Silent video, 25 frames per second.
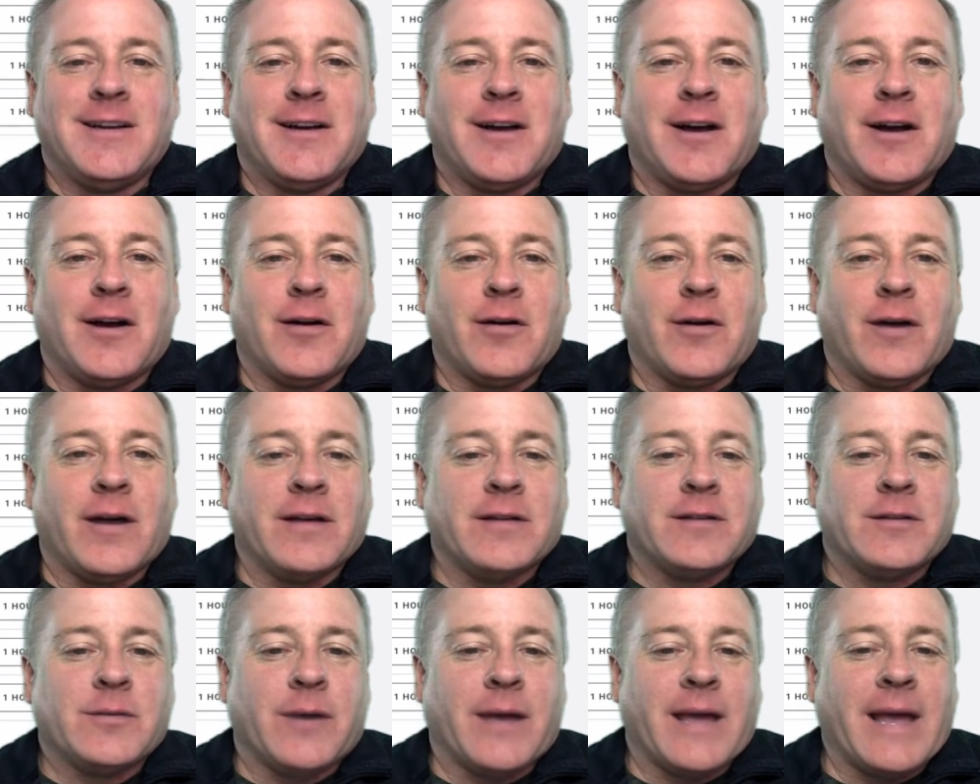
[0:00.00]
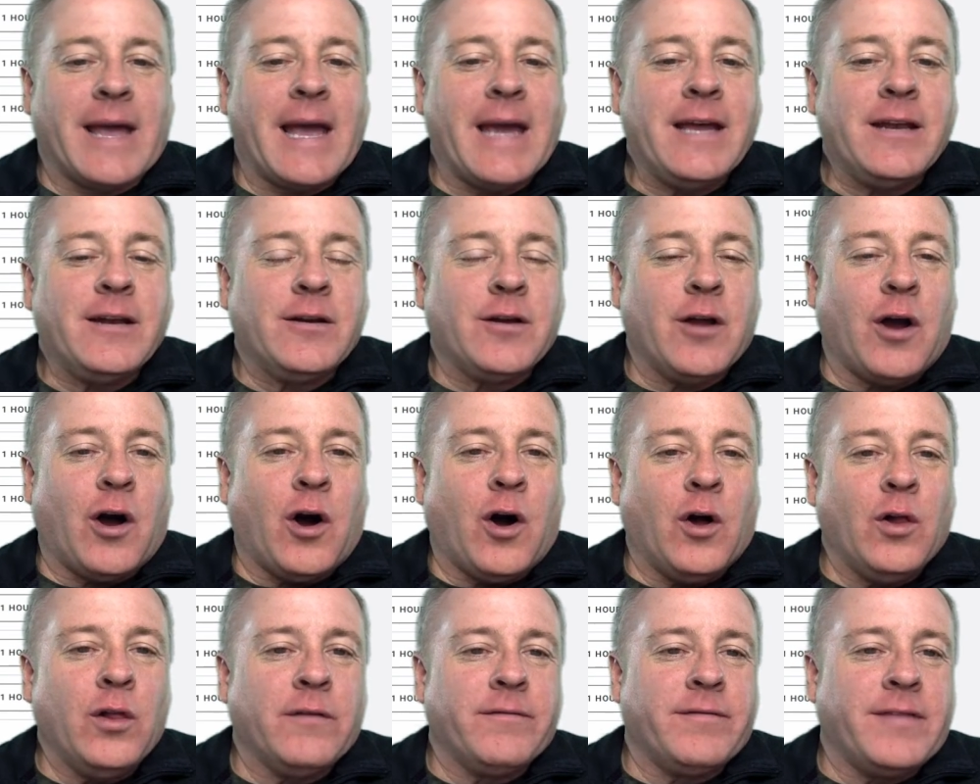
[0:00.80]
All right, so I added
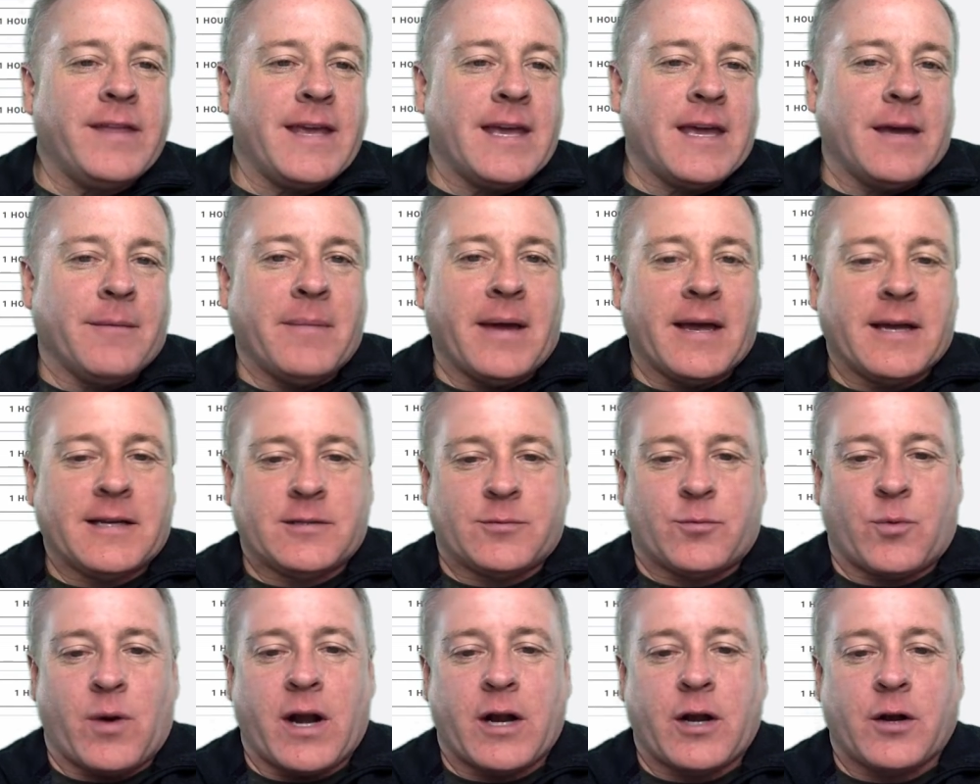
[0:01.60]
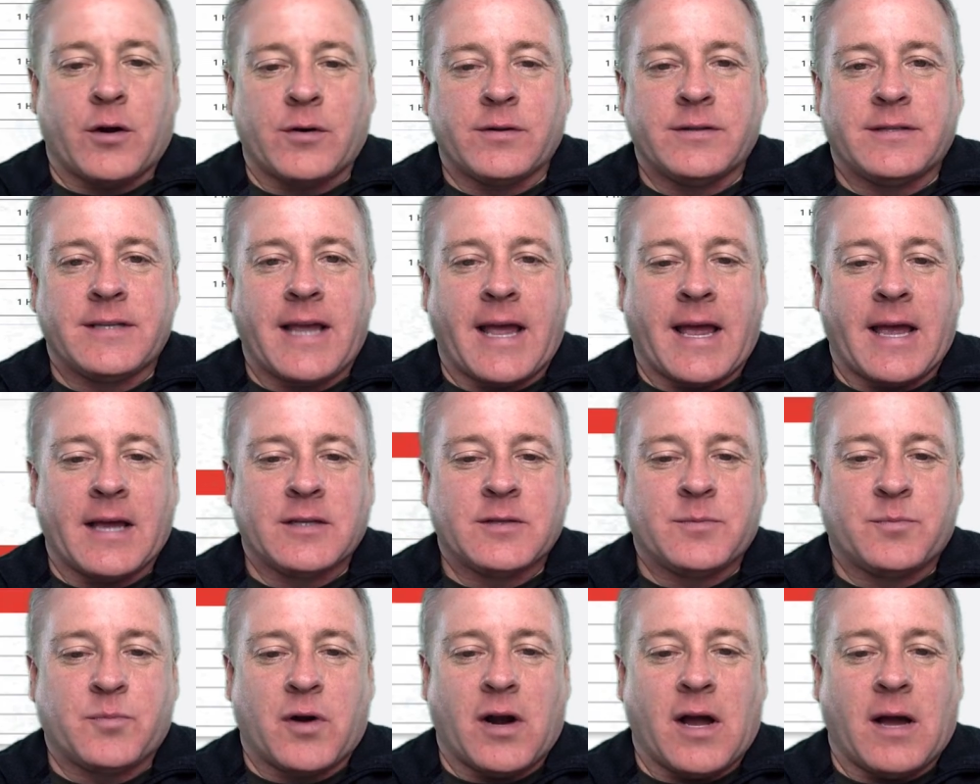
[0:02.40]
all of the MX records
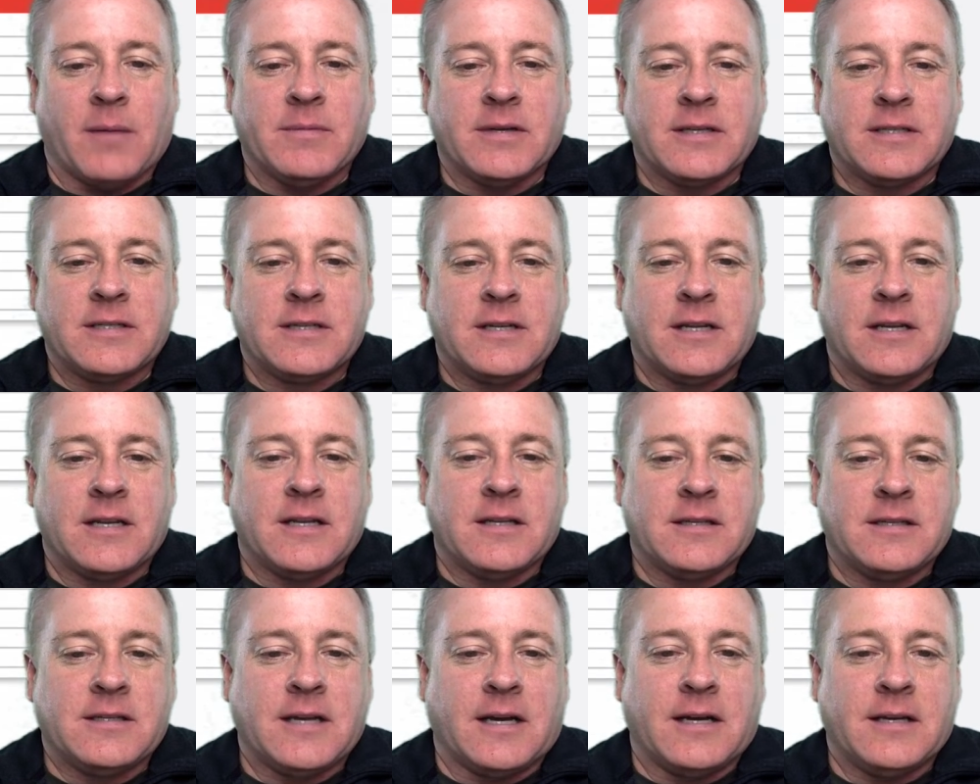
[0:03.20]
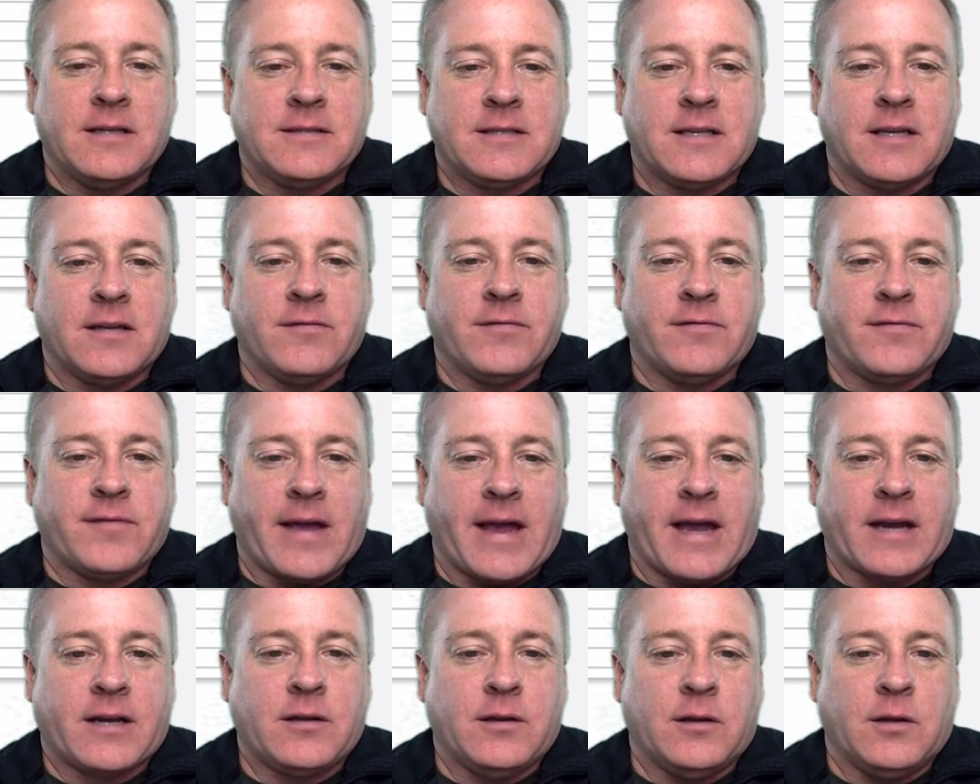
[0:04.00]
as promised, and it does in
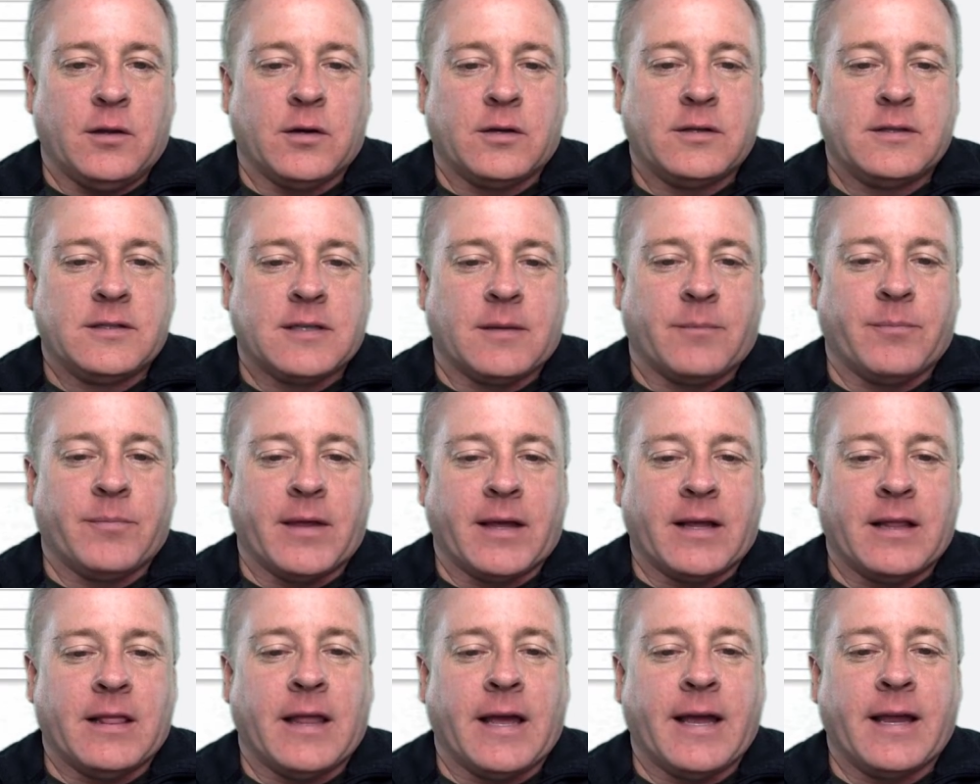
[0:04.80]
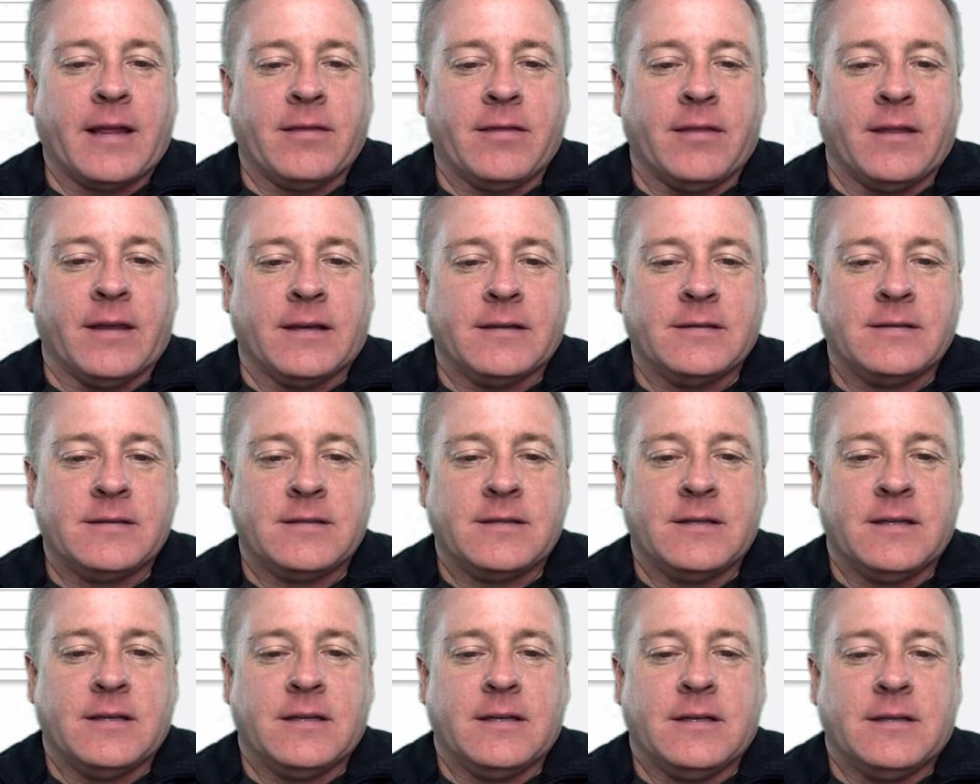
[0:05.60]
fact look something like
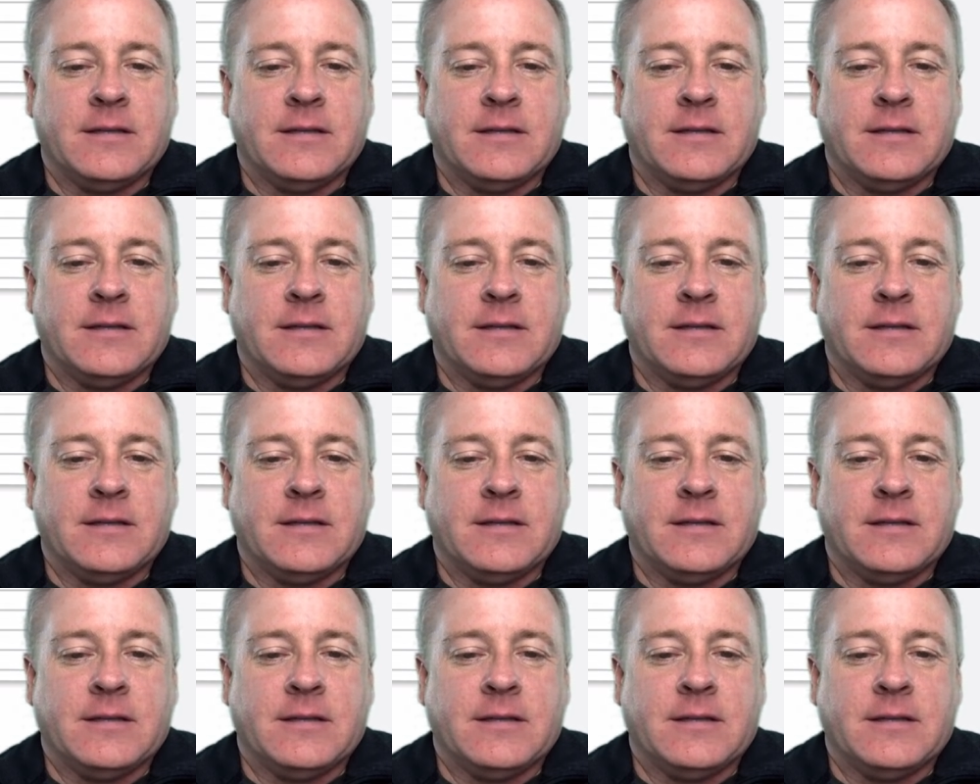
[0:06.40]
this.